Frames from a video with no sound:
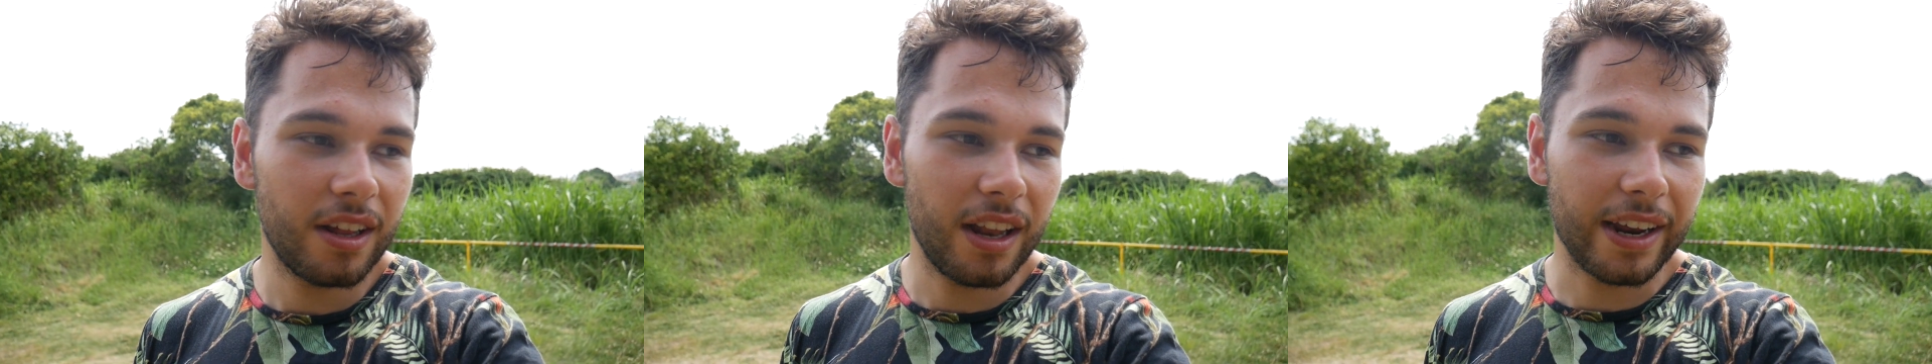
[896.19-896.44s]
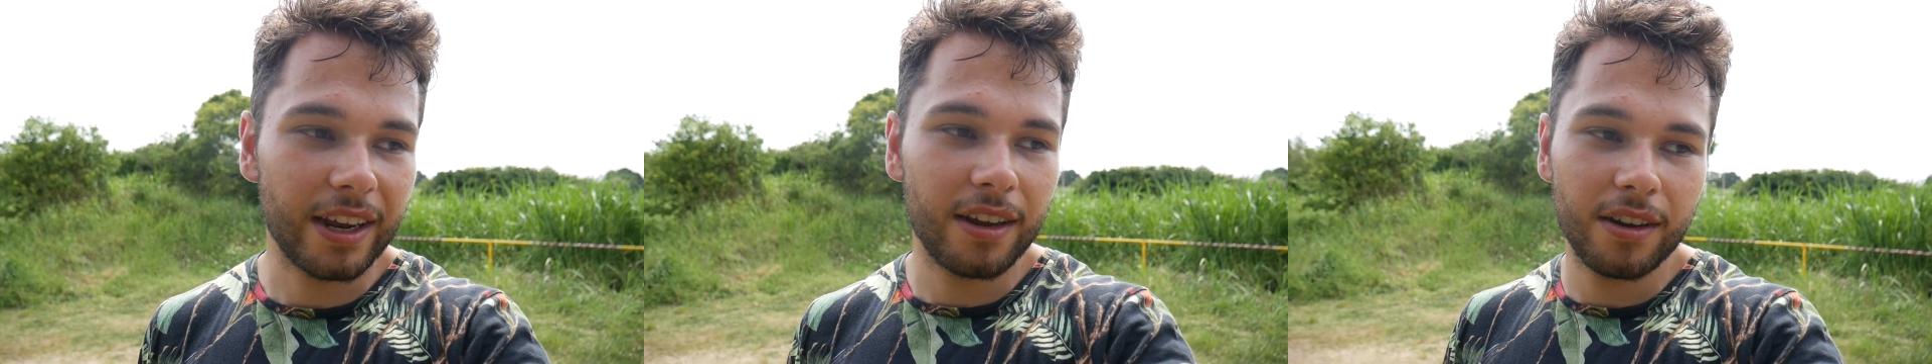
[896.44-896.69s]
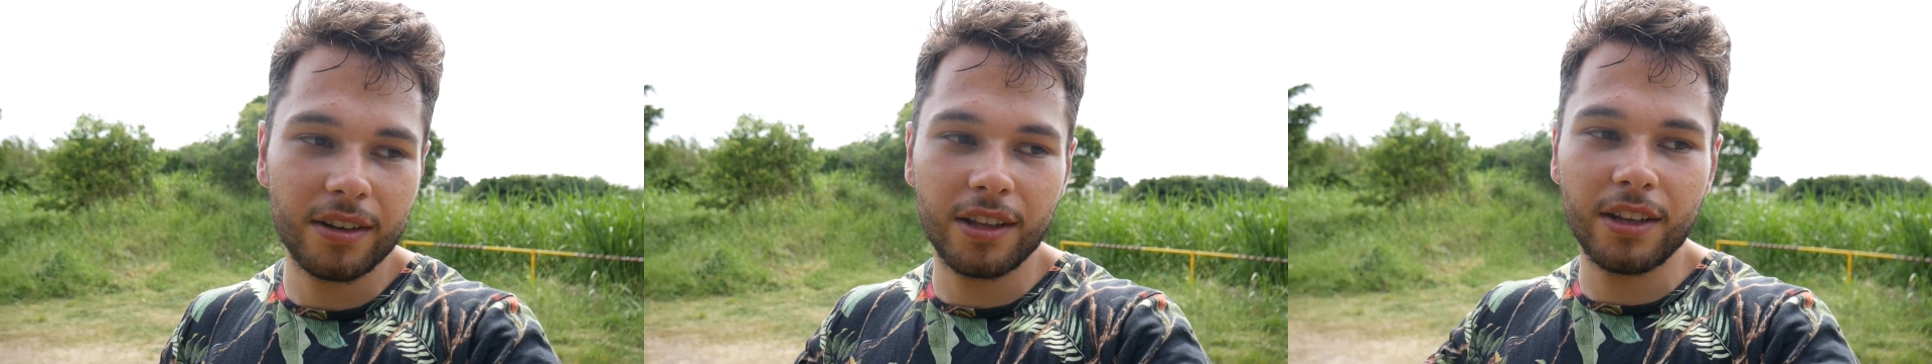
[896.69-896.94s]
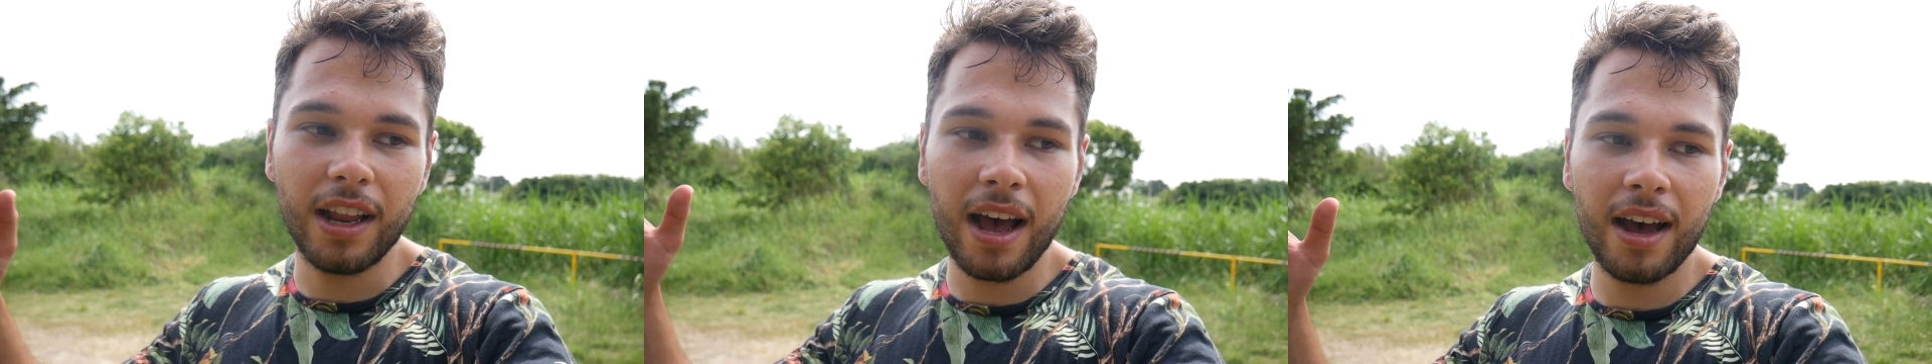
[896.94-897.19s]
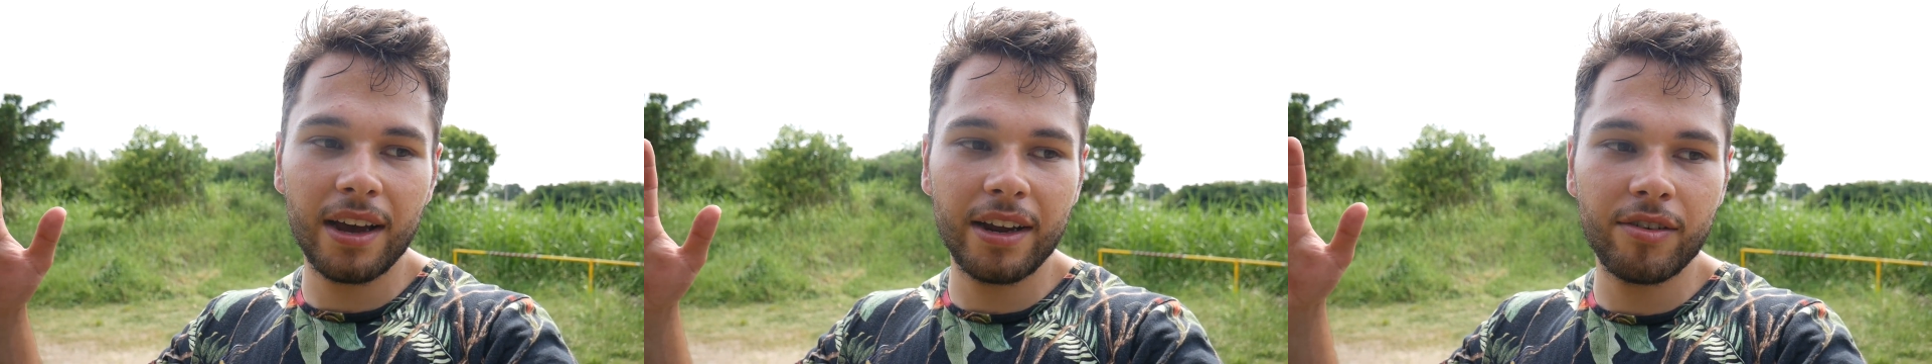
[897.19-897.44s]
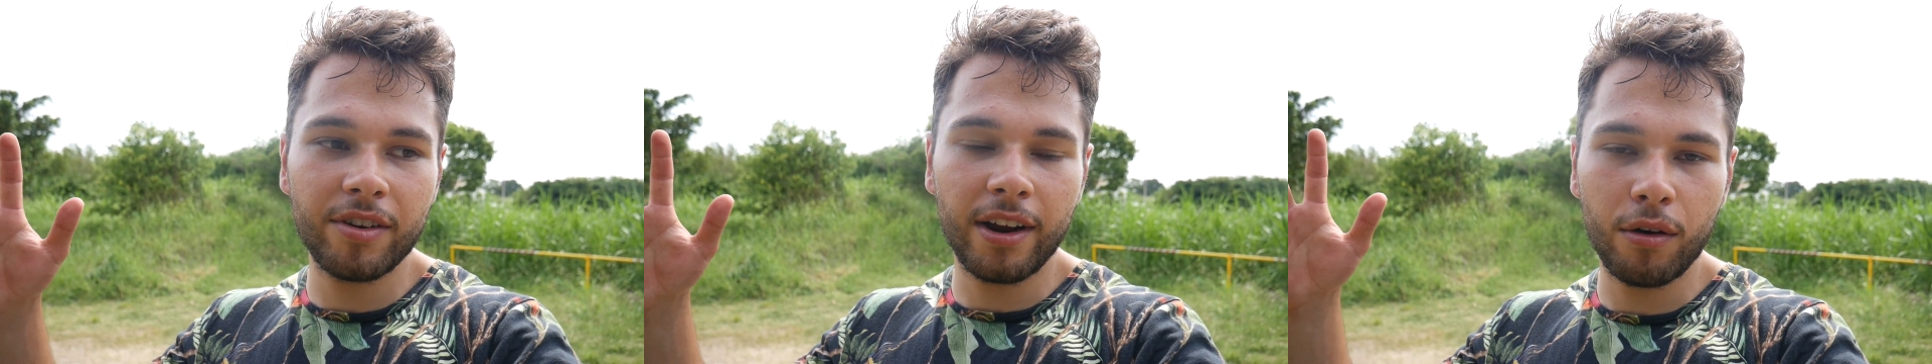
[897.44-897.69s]
Like the Naha
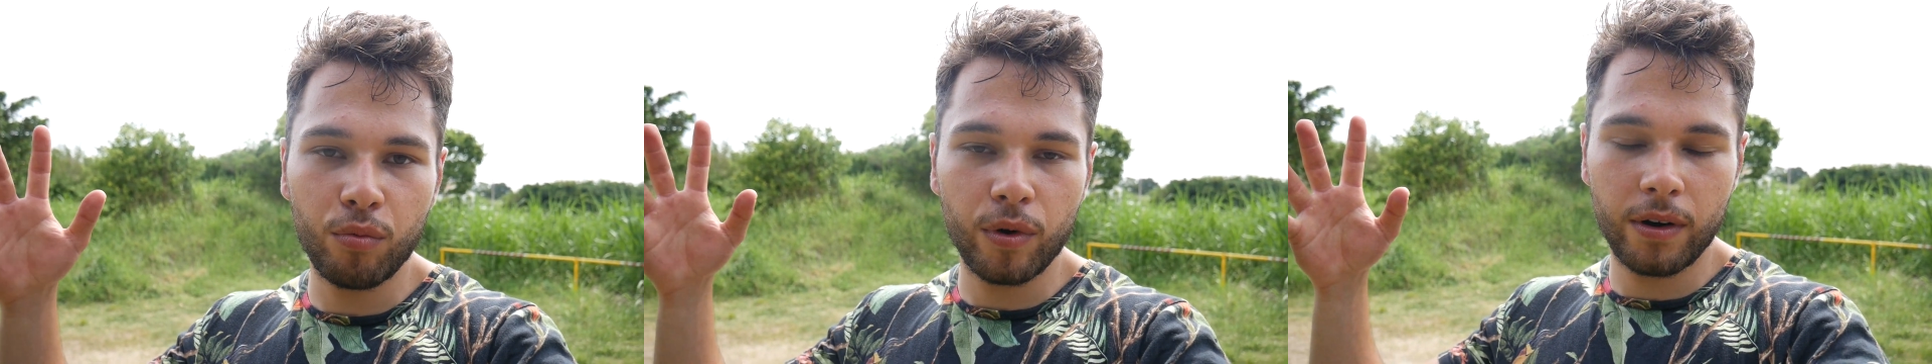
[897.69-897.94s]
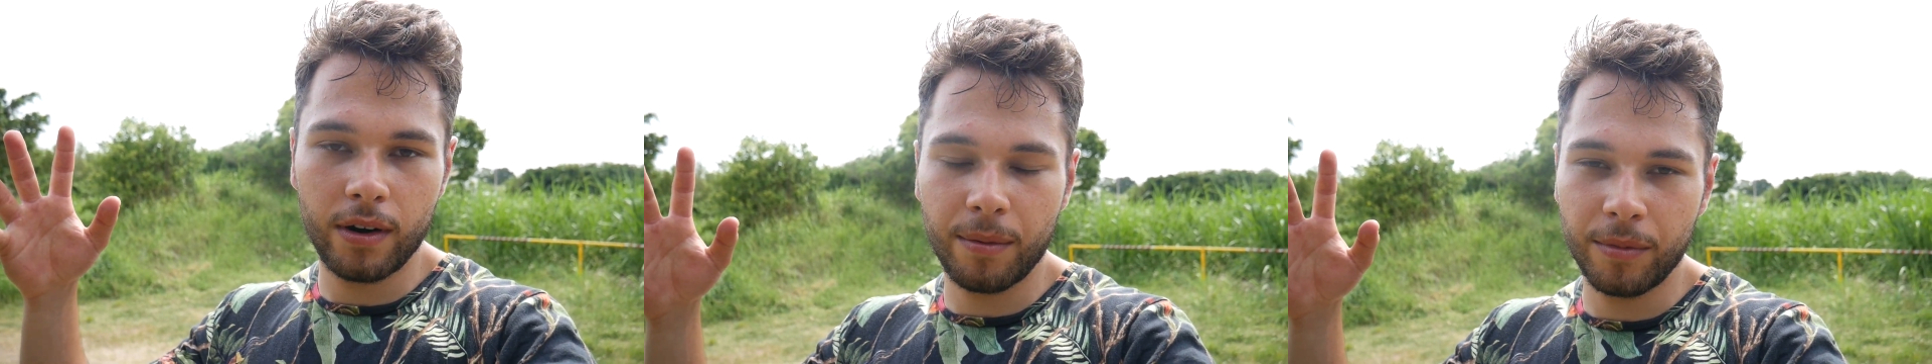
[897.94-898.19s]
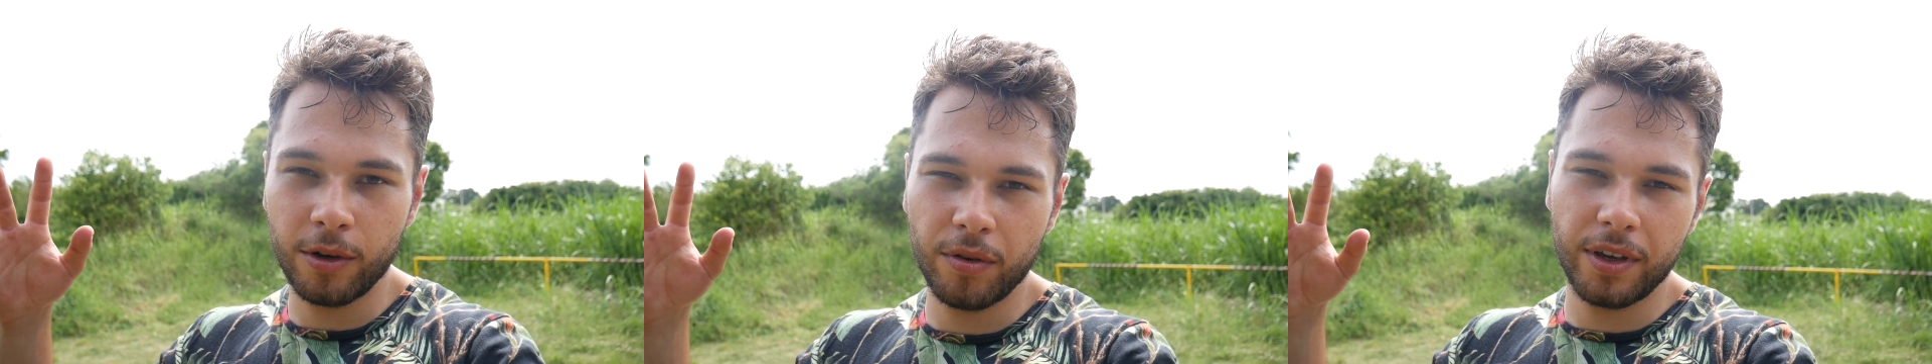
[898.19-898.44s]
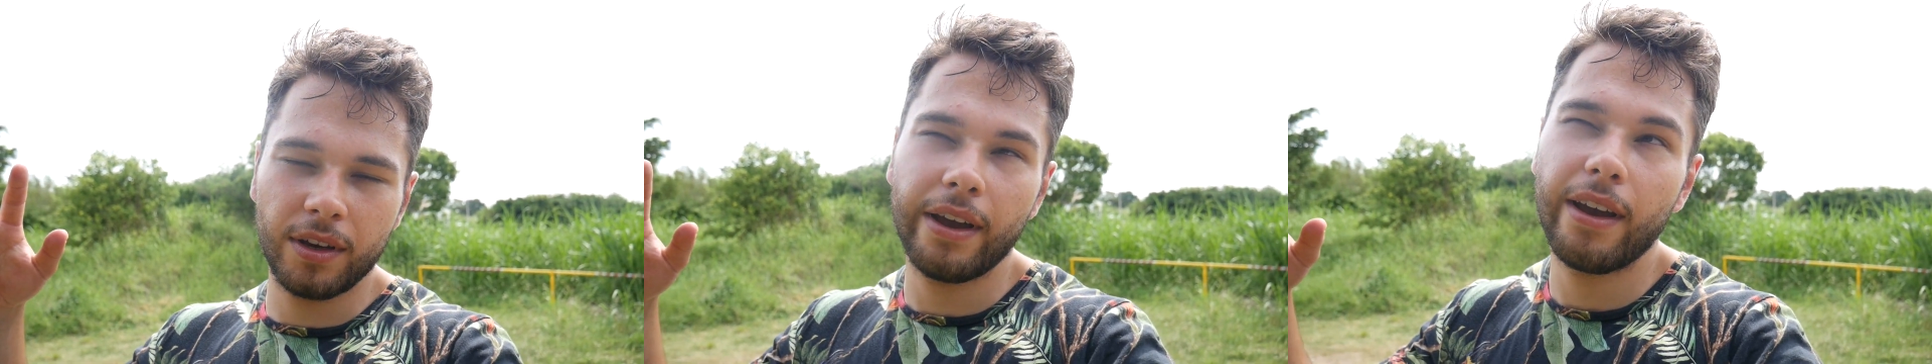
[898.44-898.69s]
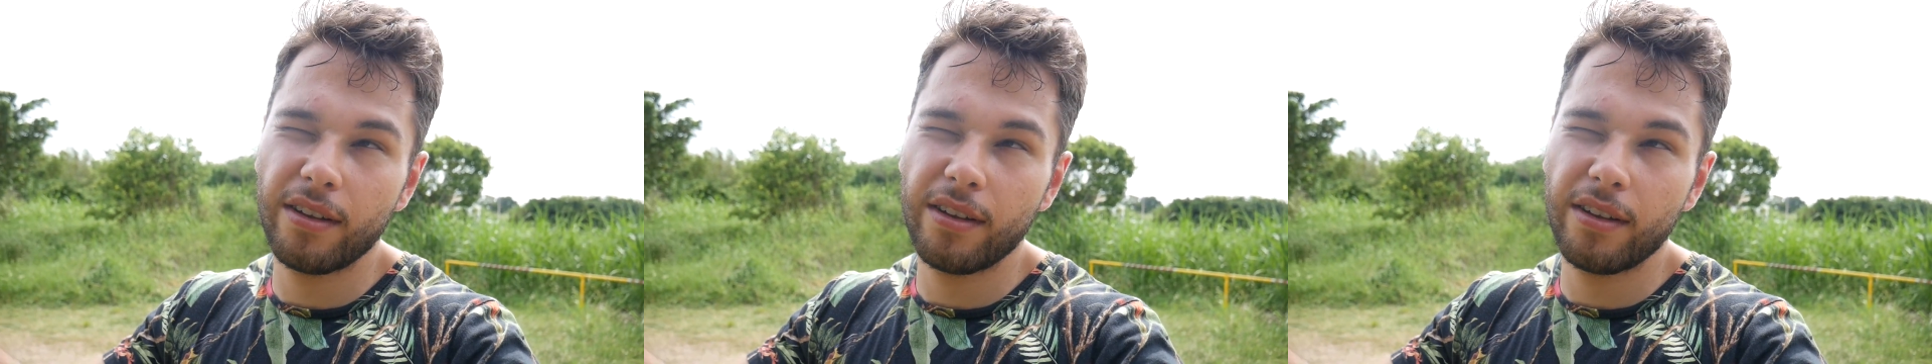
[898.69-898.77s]
area where I'm going